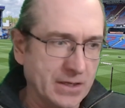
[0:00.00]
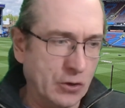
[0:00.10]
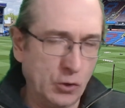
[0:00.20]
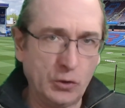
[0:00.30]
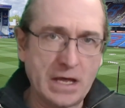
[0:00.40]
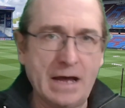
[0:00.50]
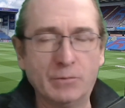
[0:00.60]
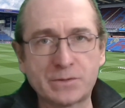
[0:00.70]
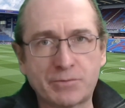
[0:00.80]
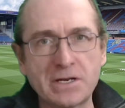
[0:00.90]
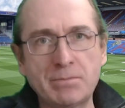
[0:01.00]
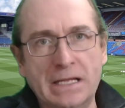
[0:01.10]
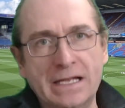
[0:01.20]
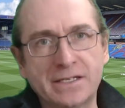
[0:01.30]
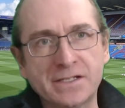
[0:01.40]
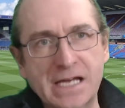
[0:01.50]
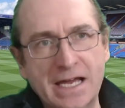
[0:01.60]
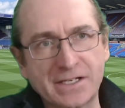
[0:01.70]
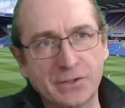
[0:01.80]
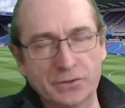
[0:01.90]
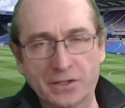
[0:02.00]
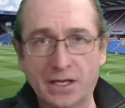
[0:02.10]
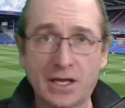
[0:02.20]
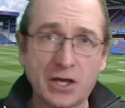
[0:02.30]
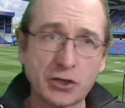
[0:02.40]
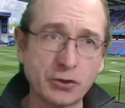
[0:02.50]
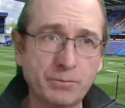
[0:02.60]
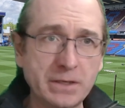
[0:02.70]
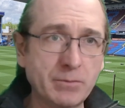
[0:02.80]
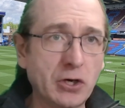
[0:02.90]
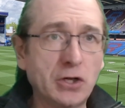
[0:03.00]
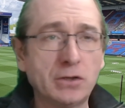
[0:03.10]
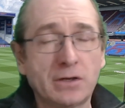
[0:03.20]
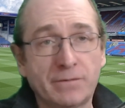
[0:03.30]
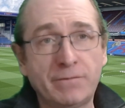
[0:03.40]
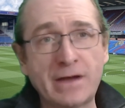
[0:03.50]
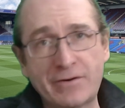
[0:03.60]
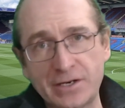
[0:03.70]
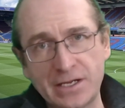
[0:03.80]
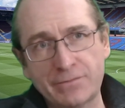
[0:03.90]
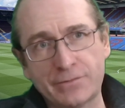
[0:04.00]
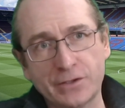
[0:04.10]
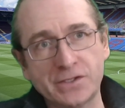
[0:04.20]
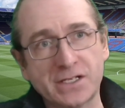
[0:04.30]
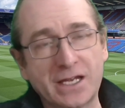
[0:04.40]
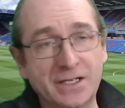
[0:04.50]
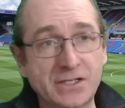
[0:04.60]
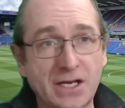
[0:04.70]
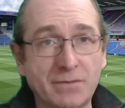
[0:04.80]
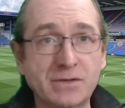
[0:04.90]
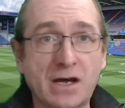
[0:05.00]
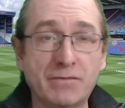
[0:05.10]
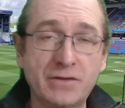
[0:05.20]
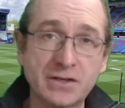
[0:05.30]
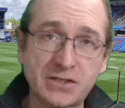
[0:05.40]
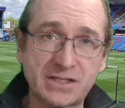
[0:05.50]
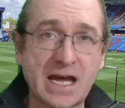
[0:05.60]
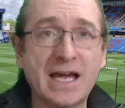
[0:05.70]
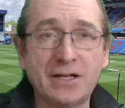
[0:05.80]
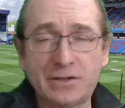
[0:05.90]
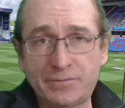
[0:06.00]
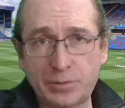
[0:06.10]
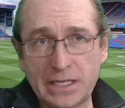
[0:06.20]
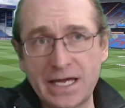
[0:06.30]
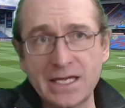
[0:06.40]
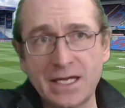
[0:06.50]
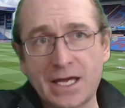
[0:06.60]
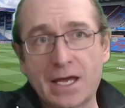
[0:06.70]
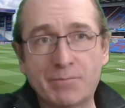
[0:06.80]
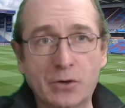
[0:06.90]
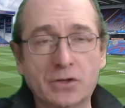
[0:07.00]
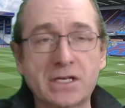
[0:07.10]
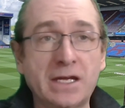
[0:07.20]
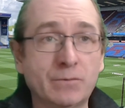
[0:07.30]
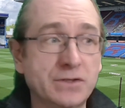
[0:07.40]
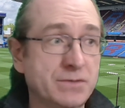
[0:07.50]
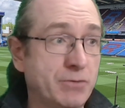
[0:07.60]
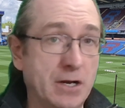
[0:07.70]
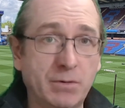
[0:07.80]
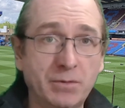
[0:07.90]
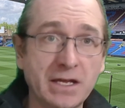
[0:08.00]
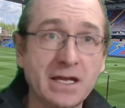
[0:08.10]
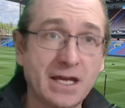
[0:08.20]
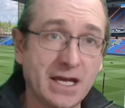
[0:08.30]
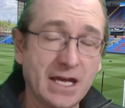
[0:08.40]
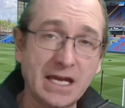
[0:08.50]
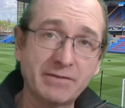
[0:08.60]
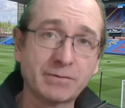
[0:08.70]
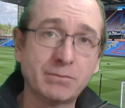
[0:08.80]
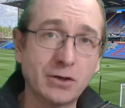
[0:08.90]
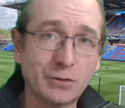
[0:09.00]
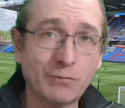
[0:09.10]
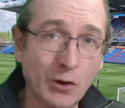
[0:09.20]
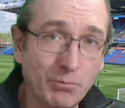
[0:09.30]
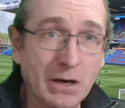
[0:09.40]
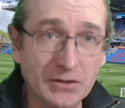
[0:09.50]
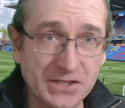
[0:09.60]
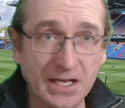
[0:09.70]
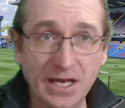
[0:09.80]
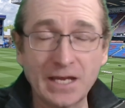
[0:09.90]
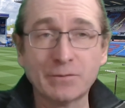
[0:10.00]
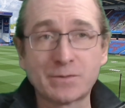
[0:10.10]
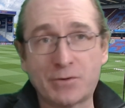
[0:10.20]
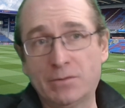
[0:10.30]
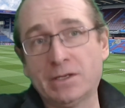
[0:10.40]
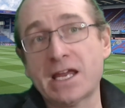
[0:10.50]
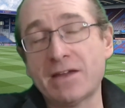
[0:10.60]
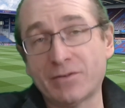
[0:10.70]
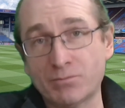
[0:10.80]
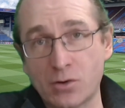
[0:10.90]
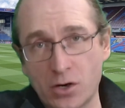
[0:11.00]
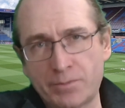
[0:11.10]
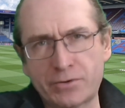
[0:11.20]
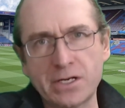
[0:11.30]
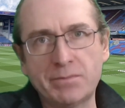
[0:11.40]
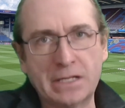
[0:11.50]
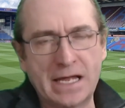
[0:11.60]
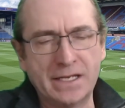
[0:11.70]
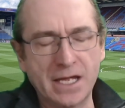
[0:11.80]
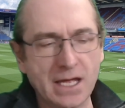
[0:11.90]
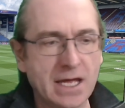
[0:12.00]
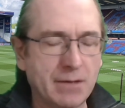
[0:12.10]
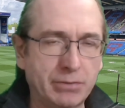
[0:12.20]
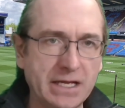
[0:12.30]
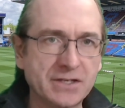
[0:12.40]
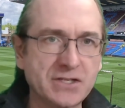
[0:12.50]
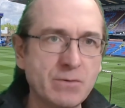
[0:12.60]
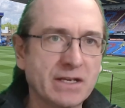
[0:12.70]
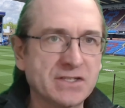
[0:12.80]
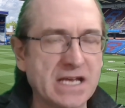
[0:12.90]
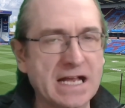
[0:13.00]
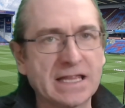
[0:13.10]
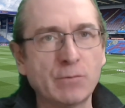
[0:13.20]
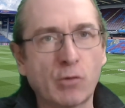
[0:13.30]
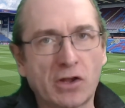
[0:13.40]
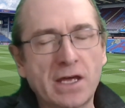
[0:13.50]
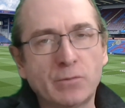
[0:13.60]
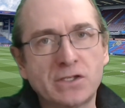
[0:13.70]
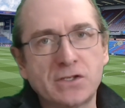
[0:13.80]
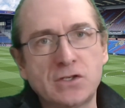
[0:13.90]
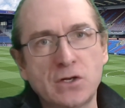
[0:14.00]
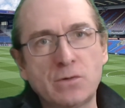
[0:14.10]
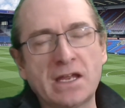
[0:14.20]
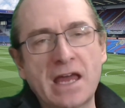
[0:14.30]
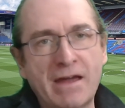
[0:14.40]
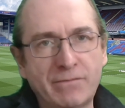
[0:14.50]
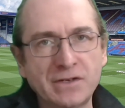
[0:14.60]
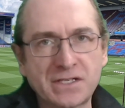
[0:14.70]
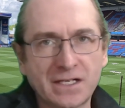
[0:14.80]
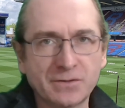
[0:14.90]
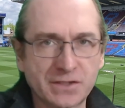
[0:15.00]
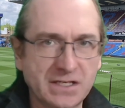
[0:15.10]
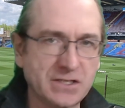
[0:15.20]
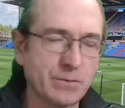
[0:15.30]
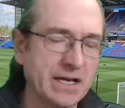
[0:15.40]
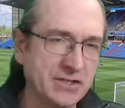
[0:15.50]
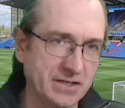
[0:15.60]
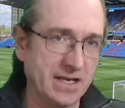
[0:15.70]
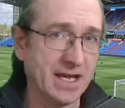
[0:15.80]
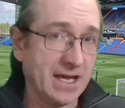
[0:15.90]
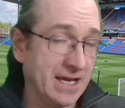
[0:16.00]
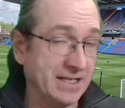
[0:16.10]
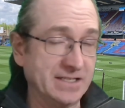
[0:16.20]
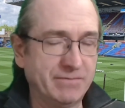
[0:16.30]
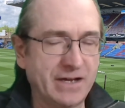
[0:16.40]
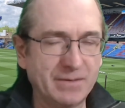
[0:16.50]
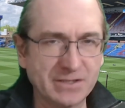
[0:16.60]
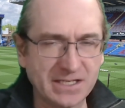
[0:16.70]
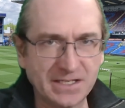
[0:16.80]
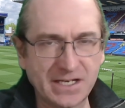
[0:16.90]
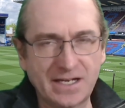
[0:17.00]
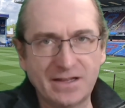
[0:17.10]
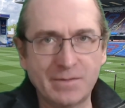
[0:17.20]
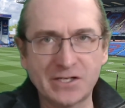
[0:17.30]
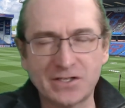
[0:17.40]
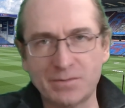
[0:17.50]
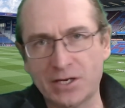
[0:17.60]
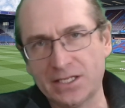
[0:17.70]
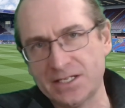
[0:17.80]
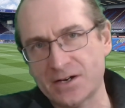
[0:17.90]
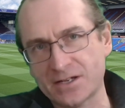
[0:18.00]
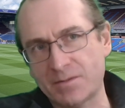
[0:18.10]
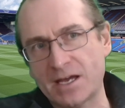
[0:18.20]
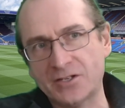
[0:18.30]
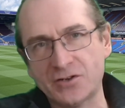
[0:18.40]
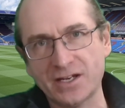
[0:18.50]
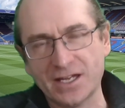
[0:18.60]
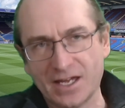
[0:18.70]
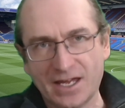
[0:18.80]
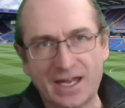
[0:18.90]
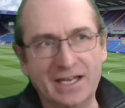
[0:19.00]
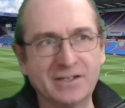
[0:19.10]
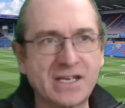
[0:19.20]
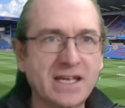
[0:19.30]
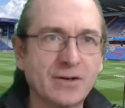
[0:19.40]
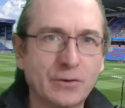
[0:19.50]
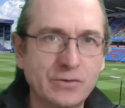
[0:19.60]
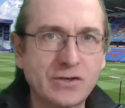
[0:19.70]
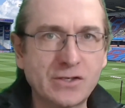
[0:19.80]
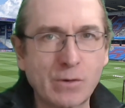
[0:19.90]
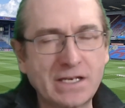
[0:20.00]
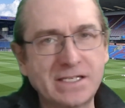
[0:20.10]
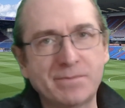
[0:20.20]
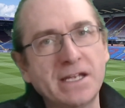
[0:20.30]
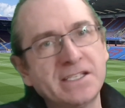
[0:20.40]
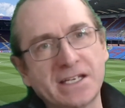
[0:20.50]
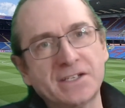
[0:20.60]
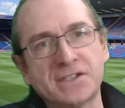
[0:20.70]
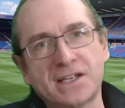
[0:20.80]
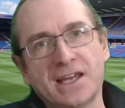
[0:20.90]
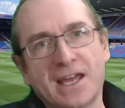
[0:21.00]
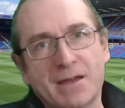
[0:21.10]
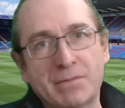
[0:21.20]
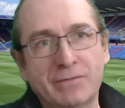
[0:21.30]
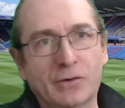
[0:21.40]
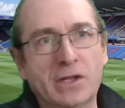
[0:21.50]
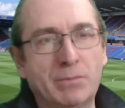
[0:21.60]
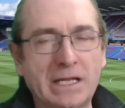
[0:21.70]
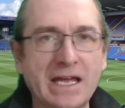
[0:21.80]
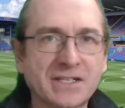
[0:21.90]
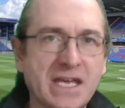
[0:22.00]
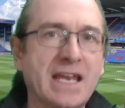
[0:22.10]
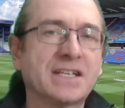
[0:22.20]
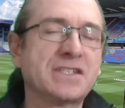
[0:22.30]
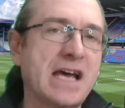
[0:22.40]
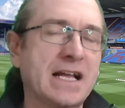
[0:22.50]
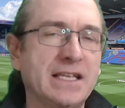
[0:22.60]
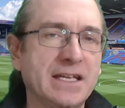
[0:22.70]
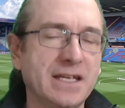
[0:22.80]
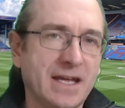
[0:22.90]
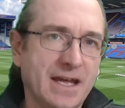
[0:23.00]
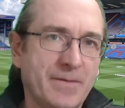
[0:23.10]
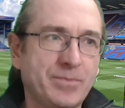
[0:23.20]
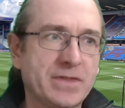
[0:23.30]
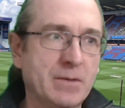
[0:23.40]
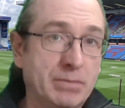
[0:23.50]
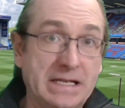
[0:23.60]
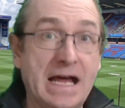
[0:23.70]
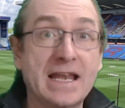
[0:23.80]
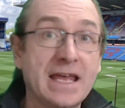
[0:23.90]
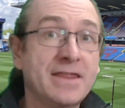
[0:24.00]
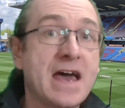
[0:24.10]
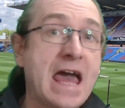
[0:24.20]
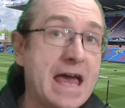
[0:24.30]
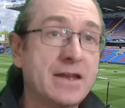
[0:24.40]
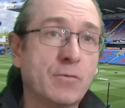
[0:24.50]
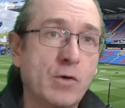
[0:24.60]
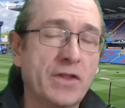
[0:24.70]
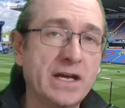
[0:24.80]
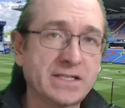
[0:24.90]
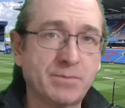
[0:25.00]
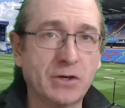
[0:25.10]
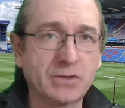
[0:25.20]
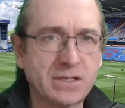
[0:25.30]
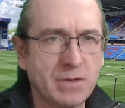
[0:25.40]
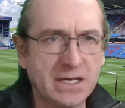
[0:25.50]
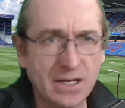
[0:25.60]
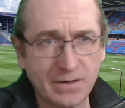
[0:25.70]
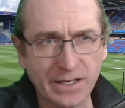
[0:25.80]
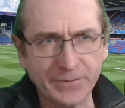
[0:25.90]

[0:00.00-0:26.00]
All that was pre-planned and tactical. Company ball, very different in terms of the style of play, but it was probably even more robotic. It was probably even more pre-planned. Players knew exactly what they were to do in every single situation. As he famously said in the Mission to Burnley documentary, it'll take 120 meetings before the players get exactly the plan in their head of what they're supposed to be doing.